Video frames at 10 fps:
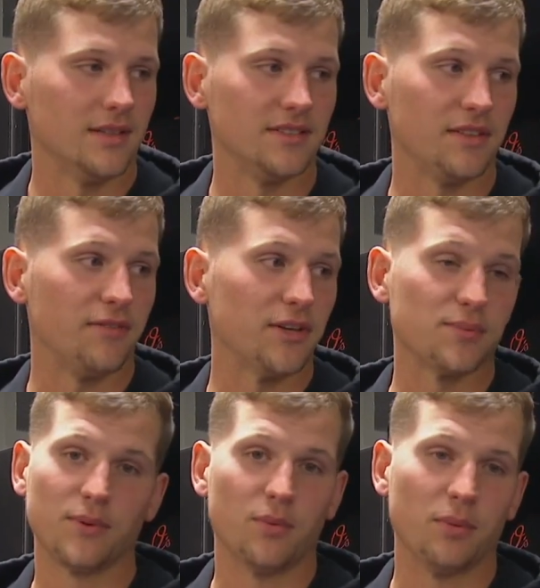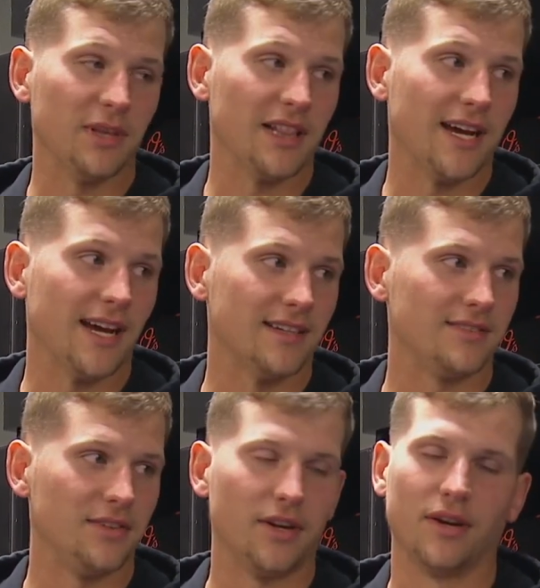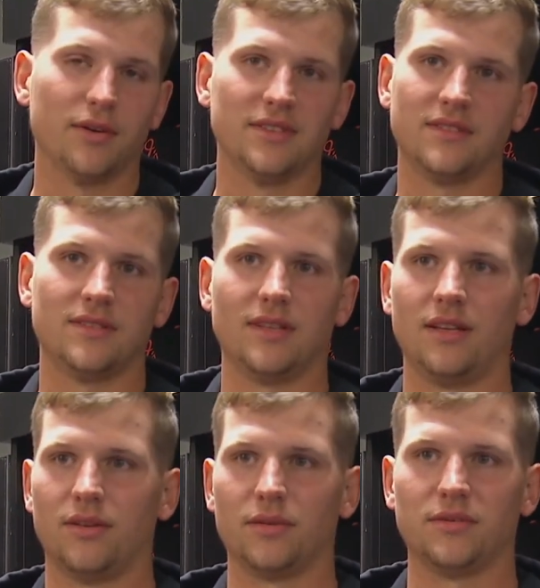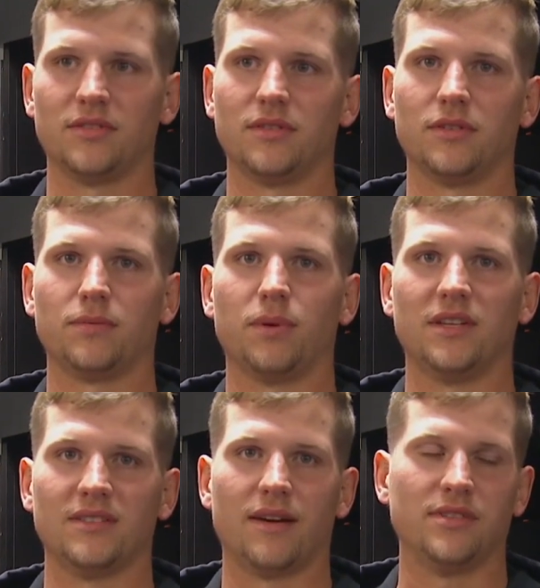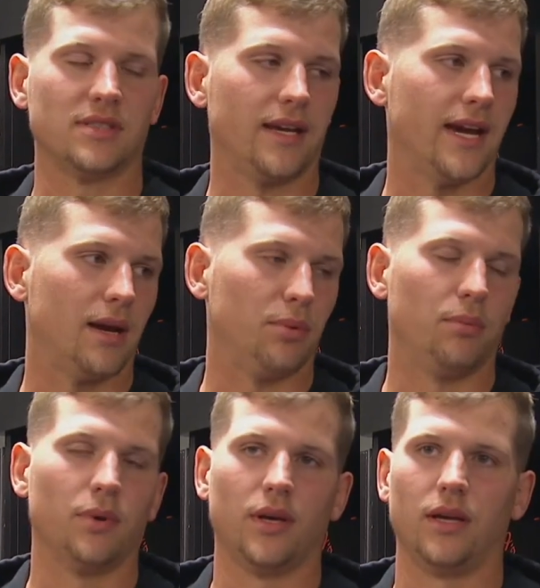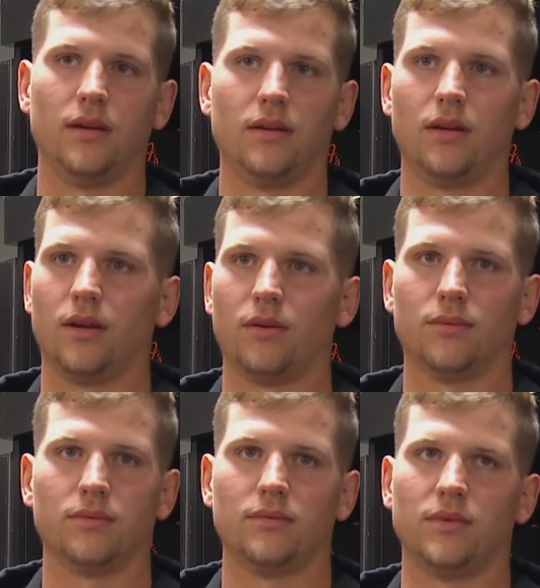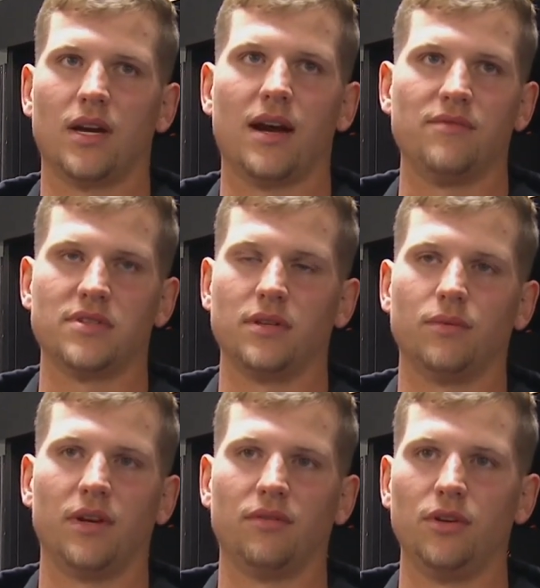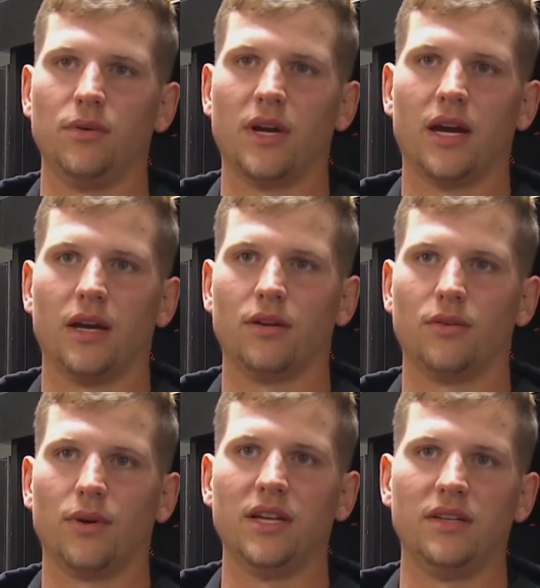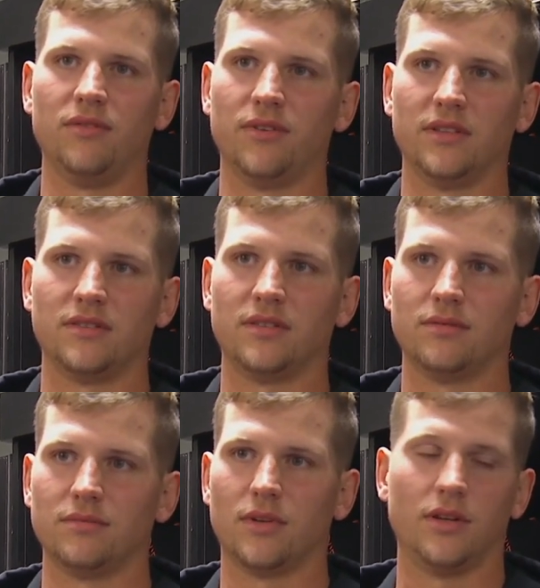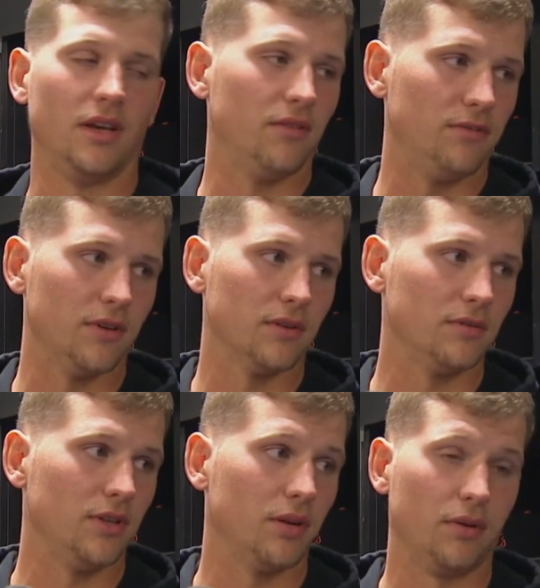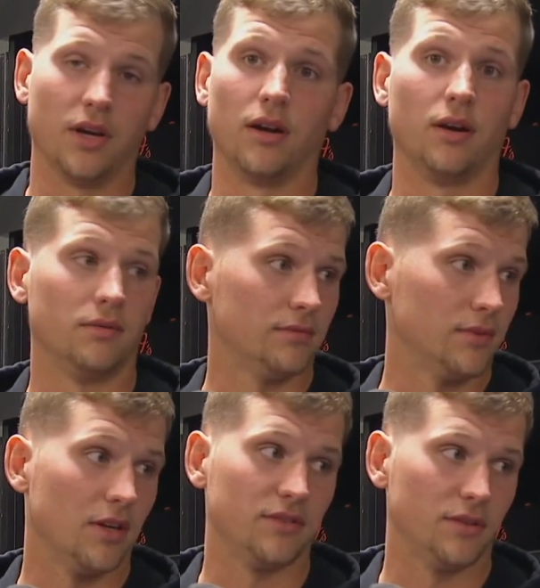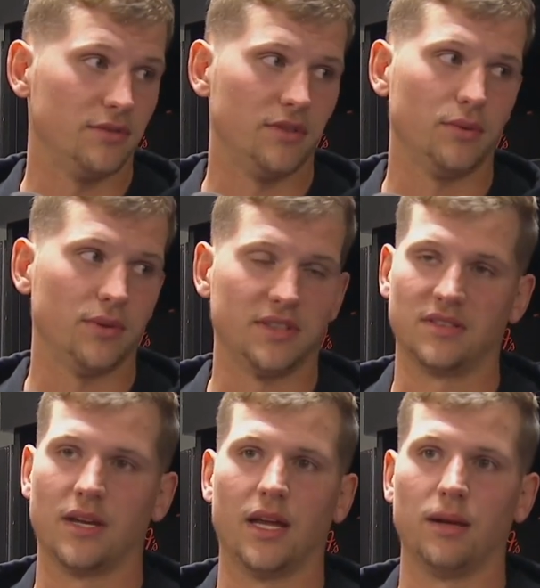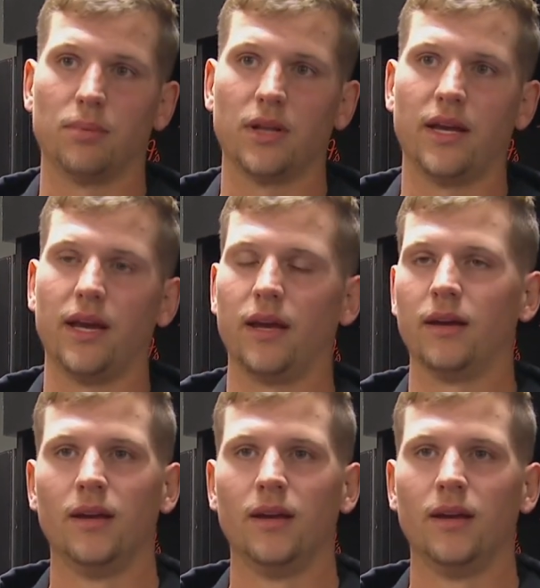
this isn't the first one, won't be the last. You know, those plays obviously happen, but, you know, obviously whenever you got great defense on the infield, you know, Gunner also too with the sliding play,